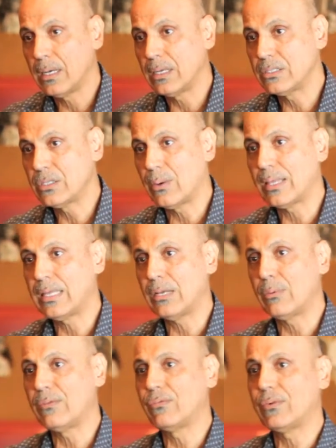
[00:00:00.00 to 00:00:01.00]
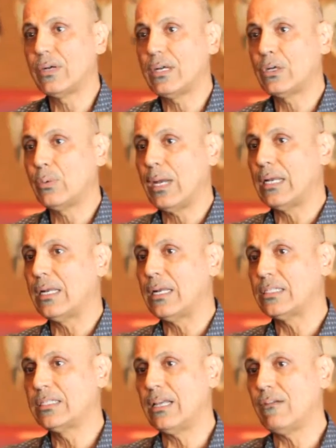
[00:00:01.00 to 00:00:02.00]
So I think we've created a
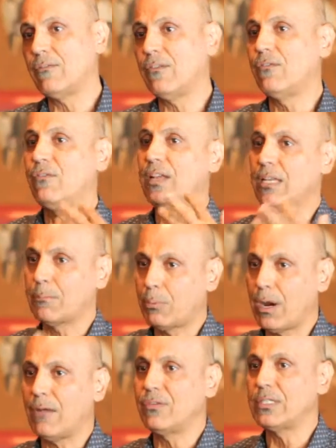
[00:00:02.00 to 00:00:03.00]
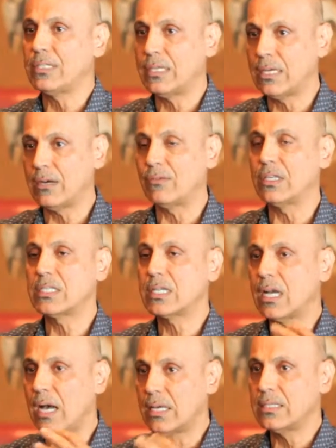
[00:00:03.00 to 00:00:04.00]
self-fulfilling prophecy of this
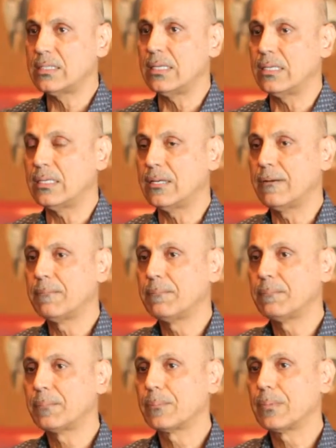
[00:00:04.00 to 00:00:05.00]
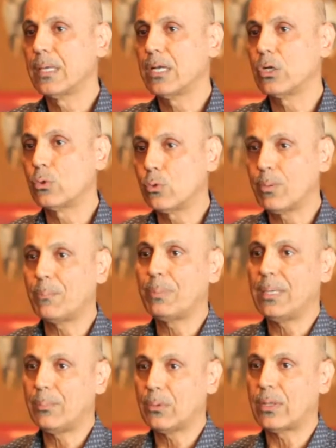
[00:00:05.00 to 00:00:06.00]
constant group of
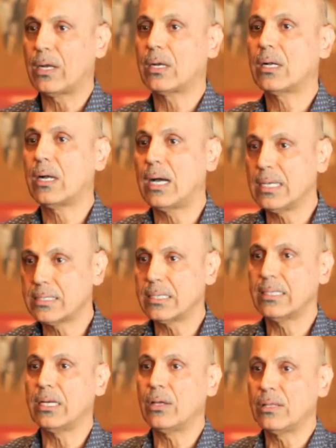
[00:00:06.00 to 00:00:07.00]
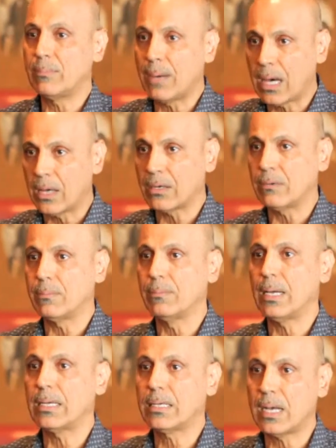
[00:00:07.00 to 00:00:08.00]
people that are constantly on the bottom,
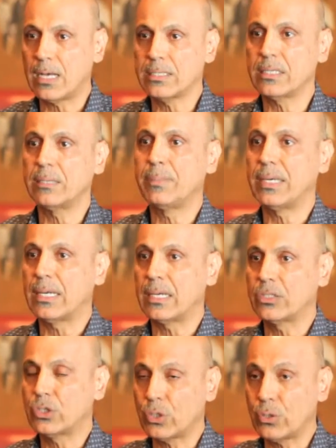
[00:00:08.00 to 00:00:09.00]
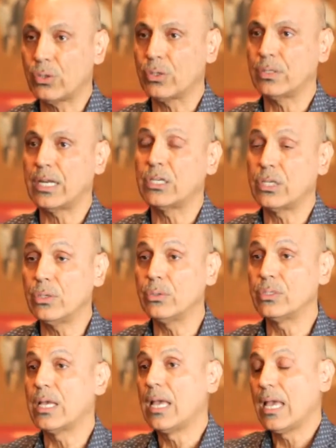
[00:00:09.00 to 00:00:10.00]
constantly being churned and
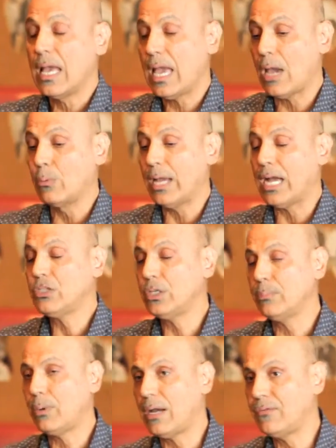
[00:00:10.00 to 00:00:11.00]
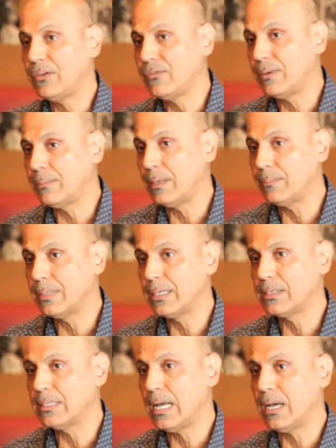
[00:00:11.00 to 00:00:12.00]
used, and we actually profit from them,
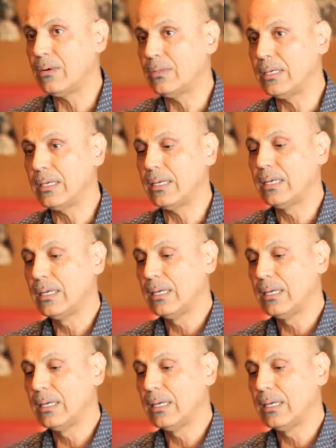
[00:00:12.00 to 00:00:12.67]
because now the